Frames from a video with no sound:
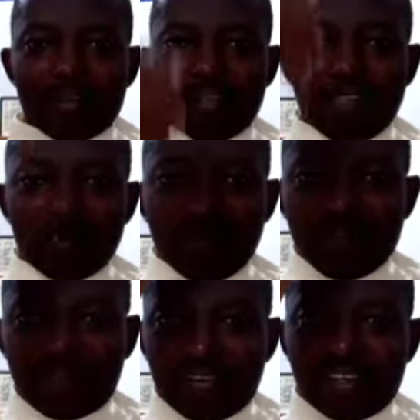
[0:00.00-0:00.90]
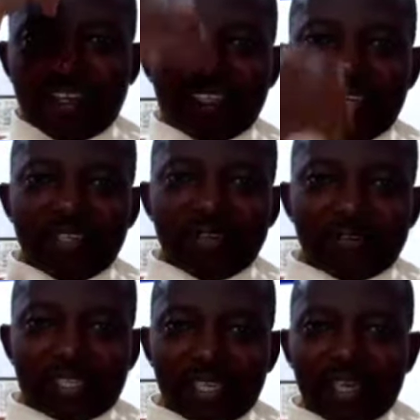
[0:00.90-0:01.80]
name of the Father, and of the
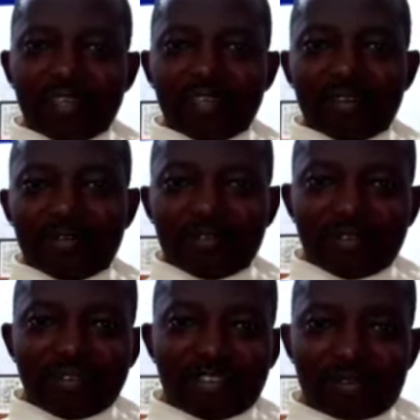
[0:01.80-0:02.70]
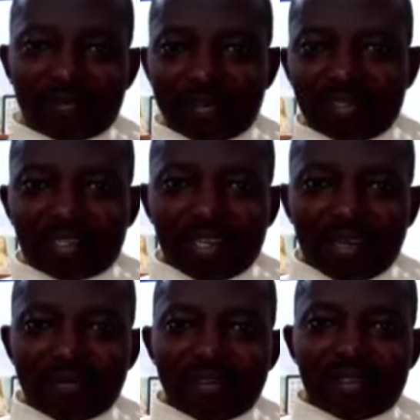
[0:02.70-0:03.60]
Son, and of the Holy Spirit.
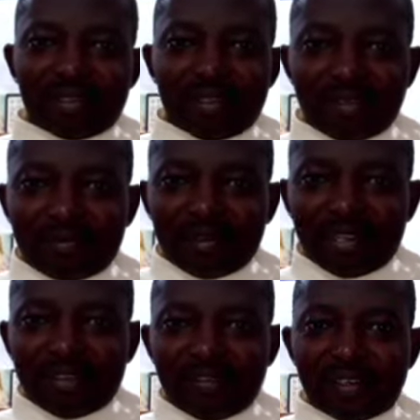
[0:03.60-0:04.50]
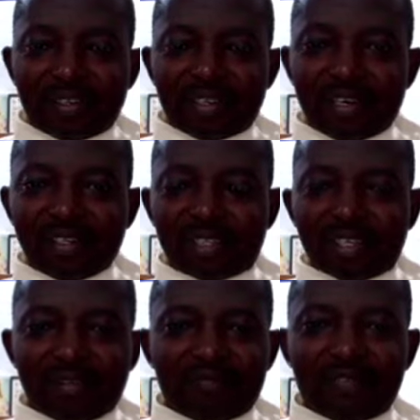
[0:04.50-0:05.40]
Amen. Dearly beloved in Christ
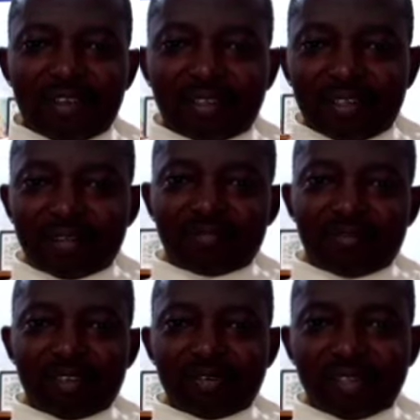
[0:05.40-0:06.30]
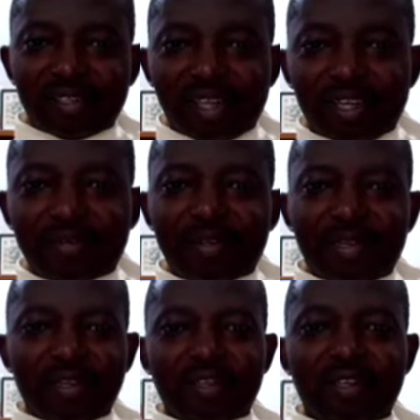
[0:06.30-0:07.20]
I'm Father Emmanuel Avia,
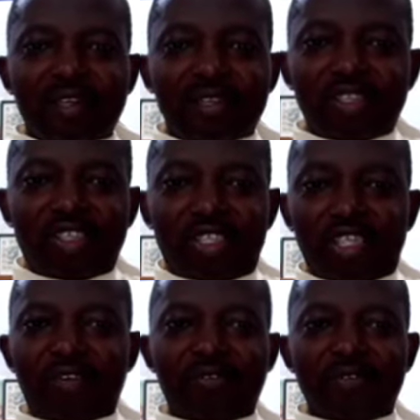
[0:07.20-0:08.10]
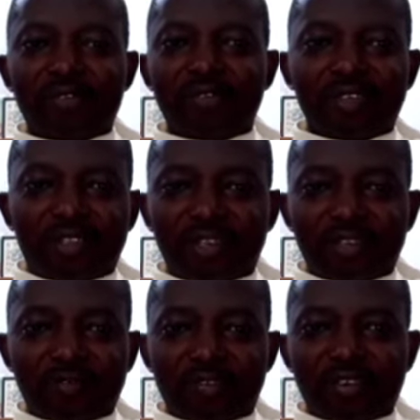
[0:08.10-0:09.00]
and I'll always share with you a touch
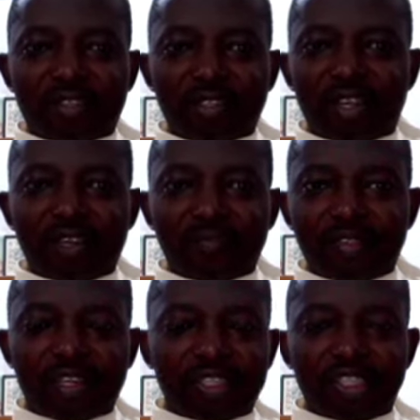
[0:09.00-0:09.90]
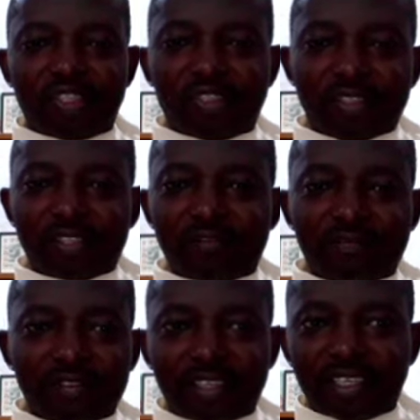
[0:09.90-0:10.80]
of God's love. thus a short
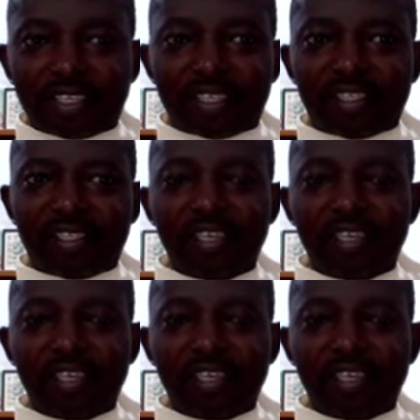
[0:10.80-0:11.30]
reflection